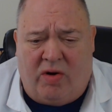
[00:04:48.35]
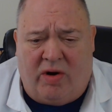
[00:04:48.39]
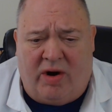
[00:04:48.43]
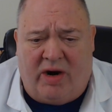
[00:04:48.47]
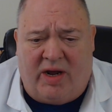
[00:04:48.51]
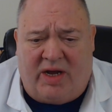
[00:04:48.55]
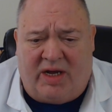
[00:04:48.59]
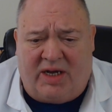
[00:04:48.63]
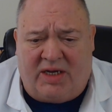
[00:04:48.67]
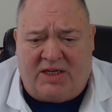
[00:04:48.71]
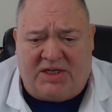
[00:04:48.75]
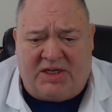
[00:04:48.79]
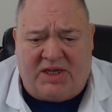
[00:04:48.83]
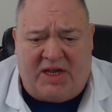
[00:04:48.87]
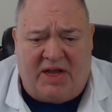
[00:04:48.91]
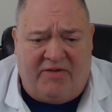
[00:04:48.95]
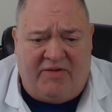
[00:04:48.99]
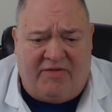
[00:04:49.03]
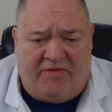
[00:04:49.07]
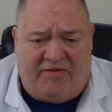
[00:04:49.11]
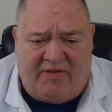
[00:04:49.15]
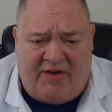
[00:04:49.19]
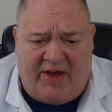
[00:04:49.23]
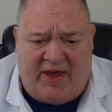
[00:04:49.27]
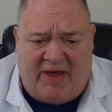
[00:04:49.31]
husk
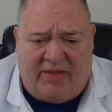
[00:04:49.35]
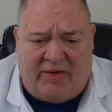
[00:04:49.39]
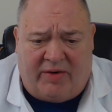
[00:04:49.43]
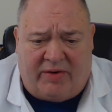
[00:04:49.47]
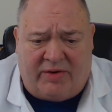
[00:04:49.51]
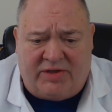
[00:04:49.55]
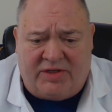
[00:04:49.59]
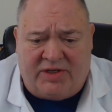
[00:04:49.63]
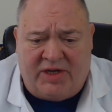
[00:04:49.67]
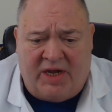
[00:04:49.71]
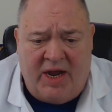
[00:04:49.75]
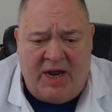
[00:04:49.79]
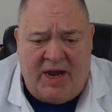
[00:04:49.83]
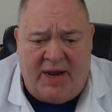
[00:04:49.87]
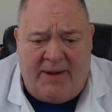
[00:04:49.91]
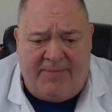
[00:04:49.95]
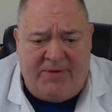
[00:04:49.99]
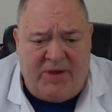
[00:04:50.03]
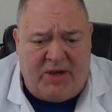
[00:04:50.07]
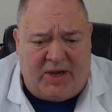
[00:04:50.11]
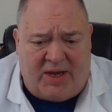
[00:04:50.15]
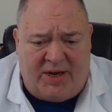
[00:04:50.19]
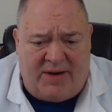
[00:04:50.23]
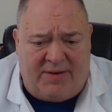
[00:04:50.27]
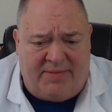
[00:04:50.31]
and feathers.
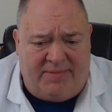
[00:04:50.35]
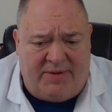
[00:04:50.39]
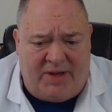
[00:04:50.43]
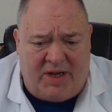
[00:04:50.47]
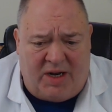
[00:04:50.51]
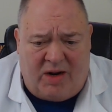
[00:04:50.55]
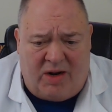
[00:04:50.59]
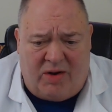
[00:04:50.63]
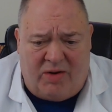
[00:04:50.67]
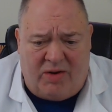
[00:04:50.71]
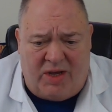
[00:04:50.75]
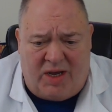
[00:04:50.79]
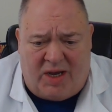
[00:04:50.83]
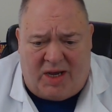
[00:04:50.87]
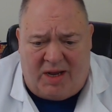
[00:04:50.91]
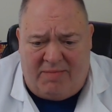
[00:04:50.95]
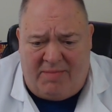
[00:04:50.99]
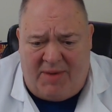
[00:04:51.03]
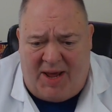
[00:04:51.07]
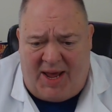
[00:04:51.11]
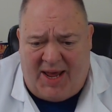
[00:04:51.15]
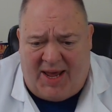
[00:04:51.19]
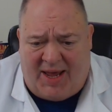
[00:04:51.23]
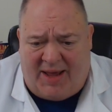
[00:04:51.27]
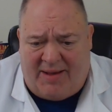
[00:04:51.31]
You can
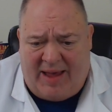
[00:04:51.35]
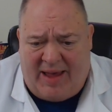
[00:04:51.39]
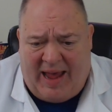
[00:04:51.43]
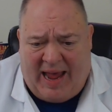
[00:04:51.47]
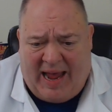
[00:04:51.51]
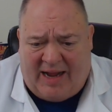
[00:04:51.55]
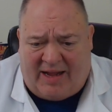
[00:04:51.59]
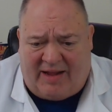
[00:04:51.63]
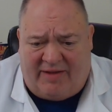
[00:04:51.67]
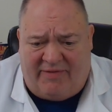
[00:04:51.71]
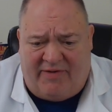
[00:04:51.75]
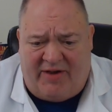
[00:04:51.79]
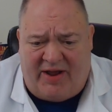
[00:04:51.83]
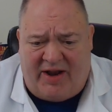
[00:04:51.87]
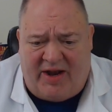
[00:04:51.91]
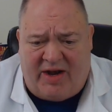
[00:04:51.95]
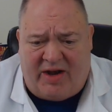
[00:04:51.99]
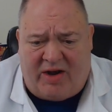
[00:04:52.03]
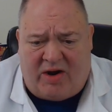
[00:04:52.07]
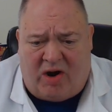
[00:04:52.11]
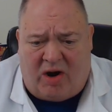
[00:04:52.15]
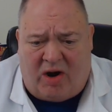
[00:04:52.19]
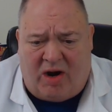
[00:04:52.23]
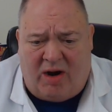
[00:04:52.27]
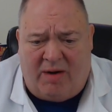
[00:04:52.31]
make
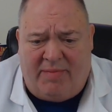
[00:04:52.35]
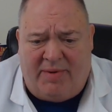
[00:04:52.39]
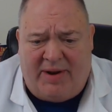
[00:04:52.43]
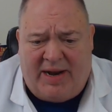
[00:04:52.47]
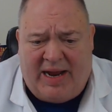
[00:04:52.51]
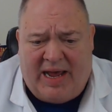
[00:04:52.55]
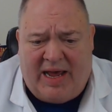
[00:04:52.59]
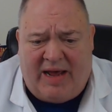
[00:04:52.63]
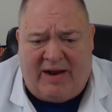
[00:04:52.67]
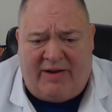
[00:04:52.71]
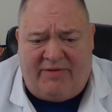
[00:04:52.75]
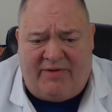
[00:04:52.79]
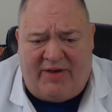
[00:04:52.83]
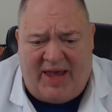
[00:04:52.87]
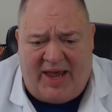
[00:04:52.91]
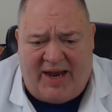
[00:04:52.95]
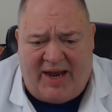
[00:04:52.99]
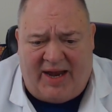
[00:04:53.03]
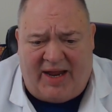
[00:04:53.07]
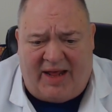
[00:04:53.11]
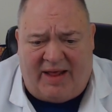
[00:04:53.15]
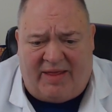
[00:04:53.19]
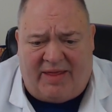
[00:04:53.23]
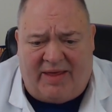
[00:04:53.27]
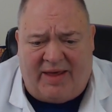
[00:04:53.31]
activated carbon out of
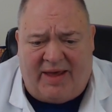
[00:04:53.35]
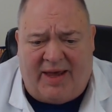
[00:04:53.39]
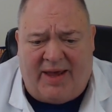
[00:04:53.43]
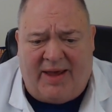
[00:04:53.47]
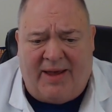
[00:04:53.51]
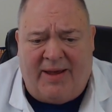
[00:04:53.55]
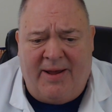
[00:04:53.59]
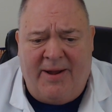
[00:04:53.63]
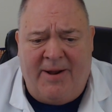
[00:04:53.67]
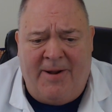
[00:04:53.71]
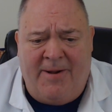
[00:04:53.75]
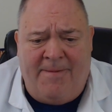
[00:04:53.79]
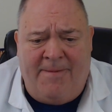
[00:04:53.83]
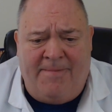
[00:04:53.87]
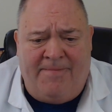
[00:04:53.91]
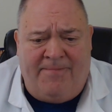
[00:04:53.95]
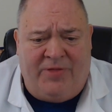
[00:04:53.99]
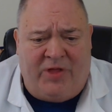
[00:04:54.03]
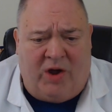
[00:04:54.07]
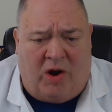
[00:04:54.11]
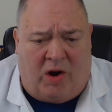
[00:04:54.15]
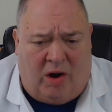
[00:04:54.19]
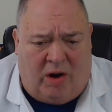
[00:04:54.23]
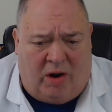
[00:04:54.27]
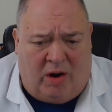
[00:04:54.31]
anything.
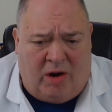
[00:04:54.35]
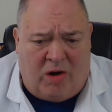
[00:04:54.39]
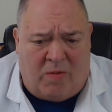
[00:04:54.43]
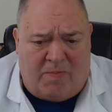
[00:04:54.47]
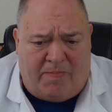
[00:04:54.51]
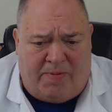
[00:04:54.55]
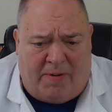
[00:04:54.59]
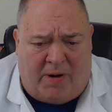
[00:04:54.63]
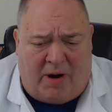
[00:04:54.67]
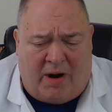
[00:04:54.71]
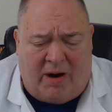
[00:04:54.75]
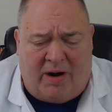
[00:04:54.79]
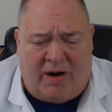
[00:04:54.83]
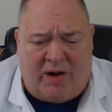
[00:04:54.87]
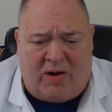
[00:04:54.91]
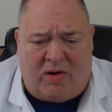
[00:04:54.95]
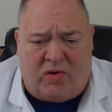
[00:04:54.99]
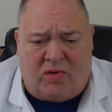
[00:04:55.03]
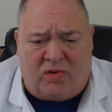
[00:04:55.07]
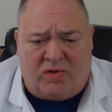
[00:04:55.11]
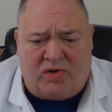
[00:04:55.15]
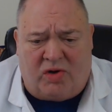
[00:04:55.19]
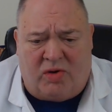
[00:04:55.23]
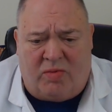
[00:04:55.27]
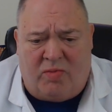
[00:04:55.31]
The harder
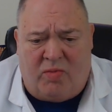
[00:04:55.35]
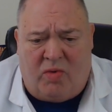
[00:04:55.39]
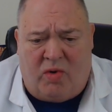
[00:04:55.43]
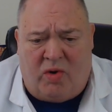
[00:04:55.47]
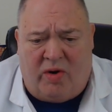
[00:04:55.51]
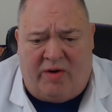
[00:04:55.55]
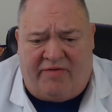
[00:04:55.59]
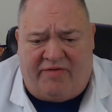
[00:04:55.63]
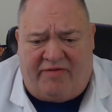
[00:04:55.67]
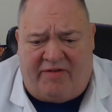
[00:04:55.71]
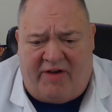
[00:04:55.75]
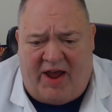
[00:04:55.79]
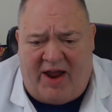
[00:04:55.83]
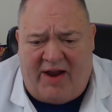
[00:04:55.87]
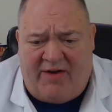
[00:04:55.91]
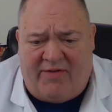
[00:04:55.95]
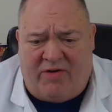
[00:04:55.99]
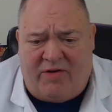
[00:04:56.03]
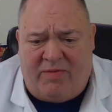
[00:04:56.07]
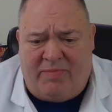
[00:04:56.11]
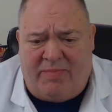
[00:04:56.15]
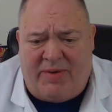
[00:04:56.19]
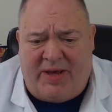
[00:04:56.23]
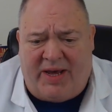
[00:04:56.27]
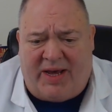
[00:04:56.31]
particles are more
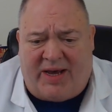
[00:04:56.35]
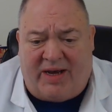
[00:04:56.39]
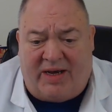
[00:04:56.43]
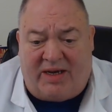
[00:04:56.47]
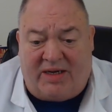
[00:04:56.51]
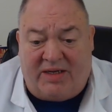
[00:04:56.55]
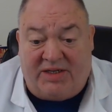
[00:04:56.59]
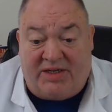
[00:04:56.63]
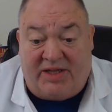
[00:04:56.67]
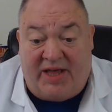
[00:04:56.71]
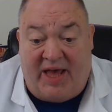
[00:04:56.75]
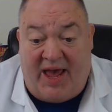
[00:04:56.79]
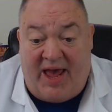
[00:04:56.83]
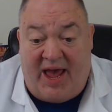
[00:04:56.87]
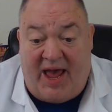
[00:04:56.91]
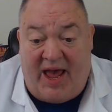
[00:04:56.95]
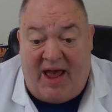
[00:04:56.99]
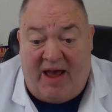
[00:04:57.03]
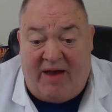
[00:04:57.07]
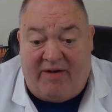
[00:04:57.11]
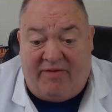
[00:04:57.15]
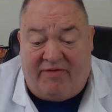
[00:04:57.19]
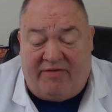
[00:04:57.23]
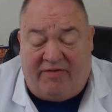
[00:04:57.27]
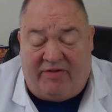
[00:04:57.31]
favored because they
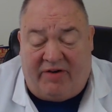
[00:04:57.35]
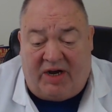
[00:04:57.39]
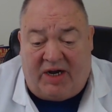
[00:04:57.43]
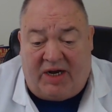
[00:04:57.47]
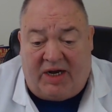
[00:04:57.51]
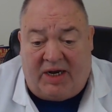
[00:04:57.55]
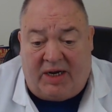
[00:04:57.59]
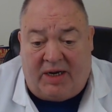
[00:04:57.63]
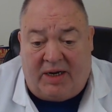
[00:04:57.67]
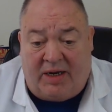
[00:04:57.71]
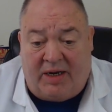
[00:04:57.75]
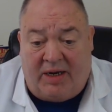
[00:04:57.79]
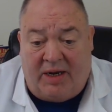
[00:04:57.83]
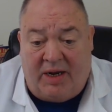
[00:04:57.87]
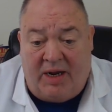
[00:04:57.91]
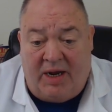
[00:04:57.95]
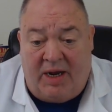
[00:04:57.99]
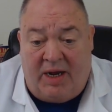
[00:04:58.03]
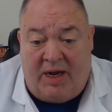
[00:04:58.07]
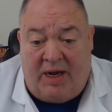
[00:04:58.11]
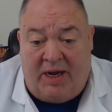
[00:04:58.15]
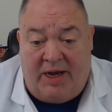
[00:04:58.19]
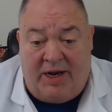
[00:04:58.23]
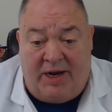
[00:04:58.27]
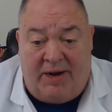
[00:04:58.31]
have
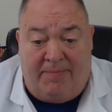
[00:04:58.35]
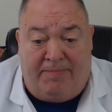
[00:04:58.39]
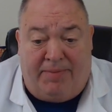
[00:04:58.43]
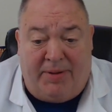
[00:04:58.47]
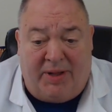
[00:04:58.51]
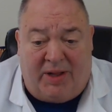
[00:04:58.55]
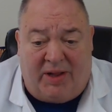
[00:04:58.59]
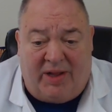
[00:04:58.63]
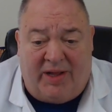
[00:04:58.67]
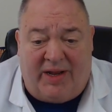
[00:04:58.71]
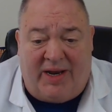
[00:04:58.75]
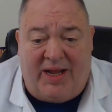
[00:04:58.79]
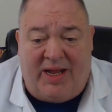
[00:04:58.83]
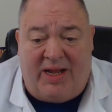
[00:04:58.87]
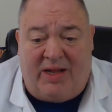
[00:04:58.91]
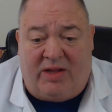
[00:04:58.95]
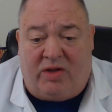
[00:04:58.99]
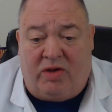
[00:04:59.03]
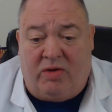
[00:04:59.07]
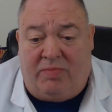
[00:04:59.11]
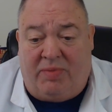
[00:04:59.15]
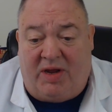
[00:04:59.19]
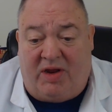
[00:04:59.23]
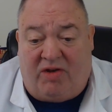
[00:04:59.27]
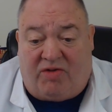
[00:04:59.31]
an ability
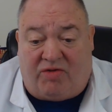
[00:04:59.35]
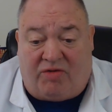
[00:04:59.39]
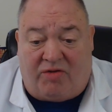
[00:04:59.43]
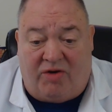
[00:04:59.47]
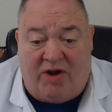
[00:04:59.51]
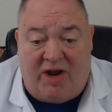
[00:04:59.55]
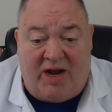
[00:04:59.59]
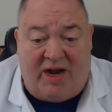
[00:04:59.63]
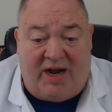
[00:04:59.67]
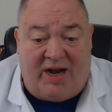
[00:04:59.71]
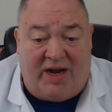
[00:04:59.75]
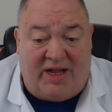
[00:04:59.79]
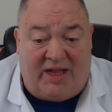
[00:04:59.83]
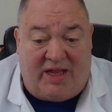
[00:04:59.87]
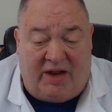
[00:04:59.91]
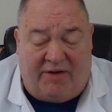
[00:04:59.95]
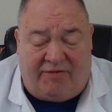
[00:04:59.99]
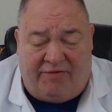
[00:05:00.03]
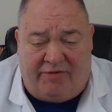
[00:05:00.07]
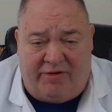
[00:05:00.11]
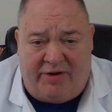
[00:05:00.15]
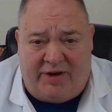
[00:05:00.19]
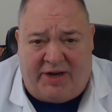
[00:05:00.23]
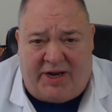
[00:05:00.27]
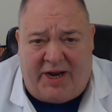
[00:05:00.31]
to be treated at
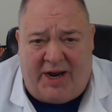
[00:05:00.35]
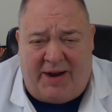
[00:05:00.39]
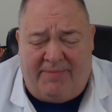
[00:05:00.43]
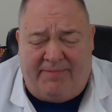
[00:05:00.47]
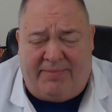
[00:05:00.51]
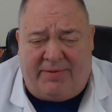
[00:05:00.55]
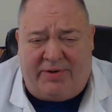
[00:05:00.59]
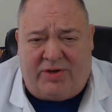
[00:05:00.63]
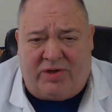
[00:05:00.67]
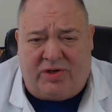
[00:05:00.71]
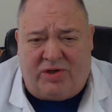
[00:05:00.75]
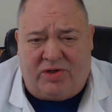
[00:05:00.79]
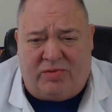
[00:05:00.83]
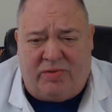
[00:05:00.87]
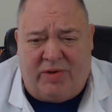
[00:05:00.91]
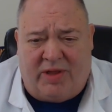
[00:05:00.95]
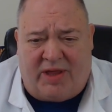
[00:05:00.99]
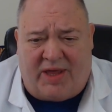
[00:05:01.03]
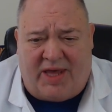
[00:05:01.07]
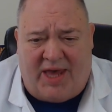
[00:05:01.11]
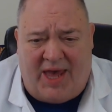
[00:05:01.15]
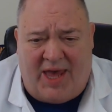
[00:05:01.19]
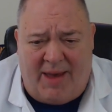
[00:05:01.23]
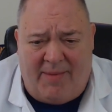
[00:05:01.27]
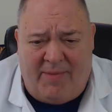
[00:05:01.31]
different temperatures
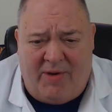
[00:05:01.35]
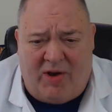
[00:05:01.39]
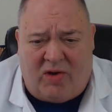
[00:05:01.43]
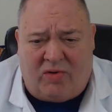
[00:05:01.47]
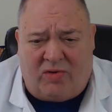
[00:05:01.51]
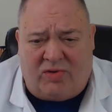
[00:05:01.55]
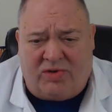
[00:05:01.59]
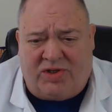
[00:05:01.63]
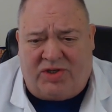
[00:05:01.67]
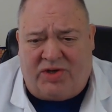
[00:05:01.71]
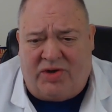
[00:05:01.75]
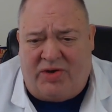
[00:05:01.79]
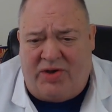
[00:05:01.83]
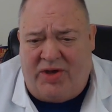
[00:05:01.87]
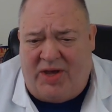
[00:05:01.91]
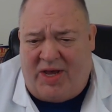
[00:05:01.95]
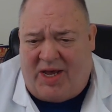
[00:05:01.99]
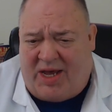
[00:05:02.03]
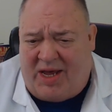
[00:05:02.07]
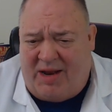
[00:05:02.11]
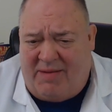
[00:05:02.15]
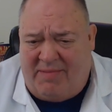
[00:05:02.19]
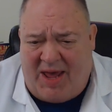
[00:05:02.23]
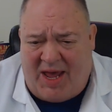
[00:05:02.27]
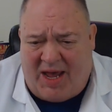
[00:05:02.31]
with chemicals, so you
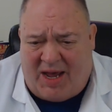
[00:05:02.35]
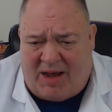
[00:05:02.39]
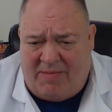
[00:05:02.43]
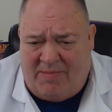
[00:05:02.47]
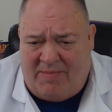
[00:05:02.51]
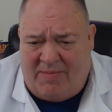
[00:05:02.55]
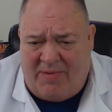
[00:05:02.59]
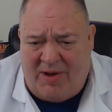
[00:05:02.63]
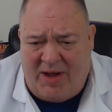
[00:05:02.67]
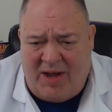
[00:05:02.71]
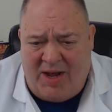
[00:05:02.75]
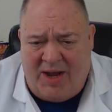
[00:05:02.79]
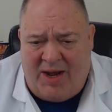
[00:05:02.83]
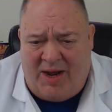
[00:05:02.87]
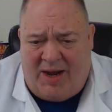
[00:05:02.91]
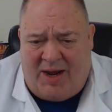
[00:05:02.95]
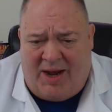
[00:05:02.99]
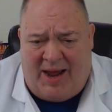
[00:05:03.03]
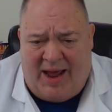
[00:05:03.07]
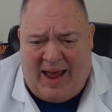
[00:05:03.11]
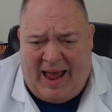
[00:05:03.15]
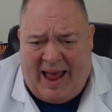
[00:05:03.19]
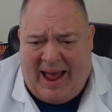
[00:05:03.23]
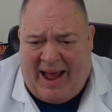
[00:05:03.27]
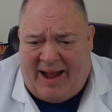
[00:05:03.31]
can make them
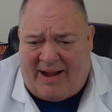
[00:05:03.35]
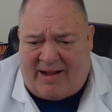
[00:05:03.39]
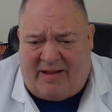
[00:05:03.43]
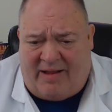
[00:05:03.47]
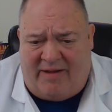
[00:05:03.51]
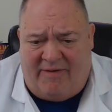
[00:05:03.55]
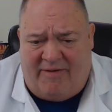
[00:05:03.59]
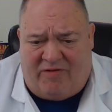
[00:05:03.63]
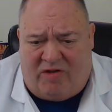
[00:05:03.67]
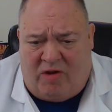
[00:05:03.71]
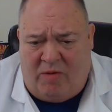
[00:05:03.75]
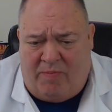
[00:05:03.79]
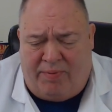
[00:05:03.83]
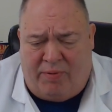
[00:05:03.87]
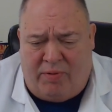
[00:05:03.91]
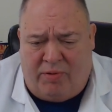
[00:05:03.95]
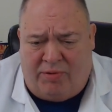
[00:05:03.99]
active to pull